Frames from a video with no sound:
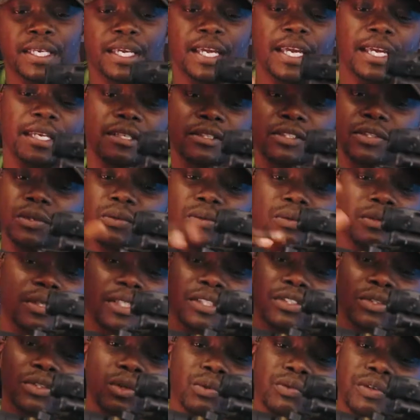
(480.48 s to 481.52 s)
And so
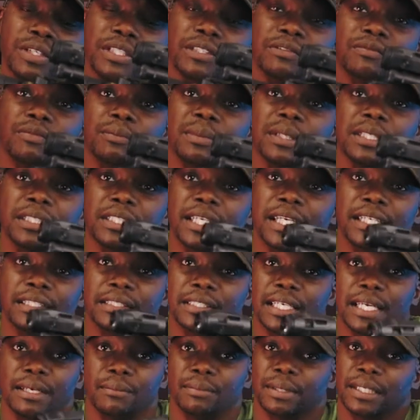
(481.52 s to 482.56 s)
there's no reason for me to change
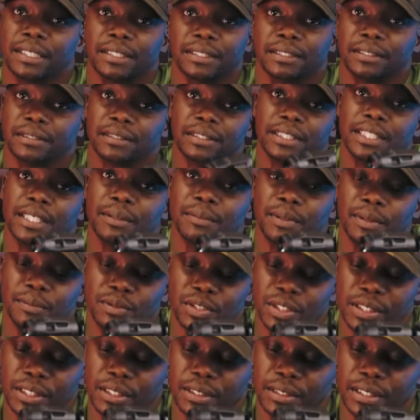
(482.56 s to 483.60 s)
that because
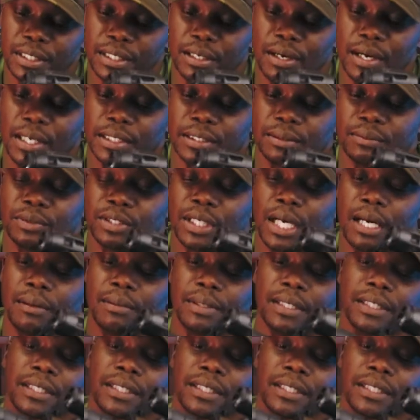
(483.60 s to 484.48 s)
CMMG did an awesome job on